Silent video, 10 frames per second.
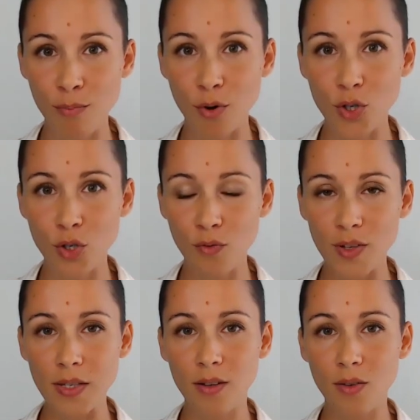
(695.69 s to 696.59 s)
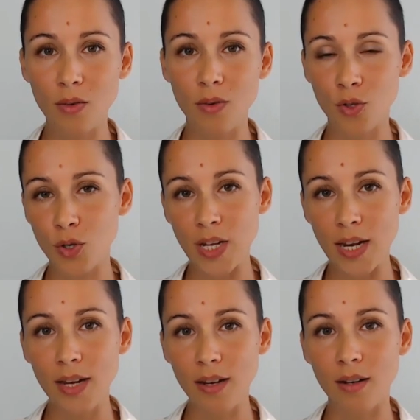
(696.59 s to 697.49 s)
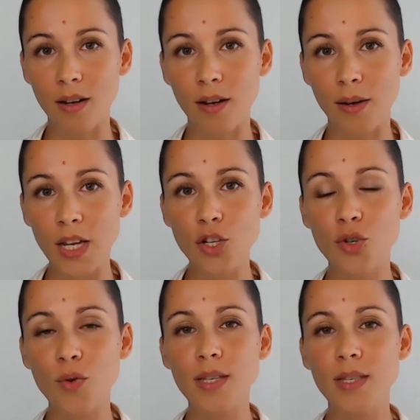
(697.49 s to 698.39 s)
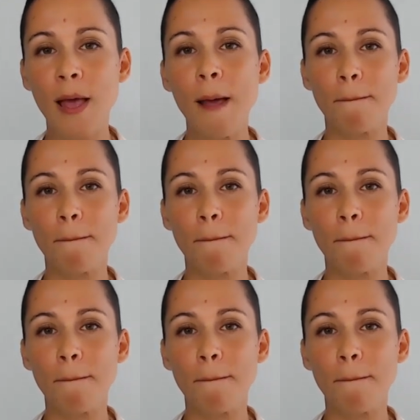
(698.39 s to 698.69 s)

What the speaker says: approach to healing injuries.